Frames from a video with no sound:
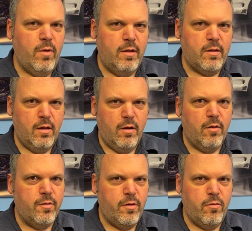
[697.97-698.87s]

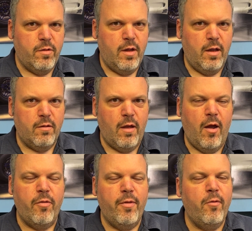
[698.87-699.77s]
clearance those things.
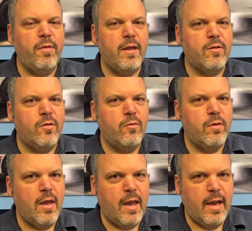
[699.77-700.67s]
Although they do
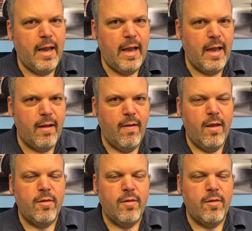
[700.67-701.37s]
not hit,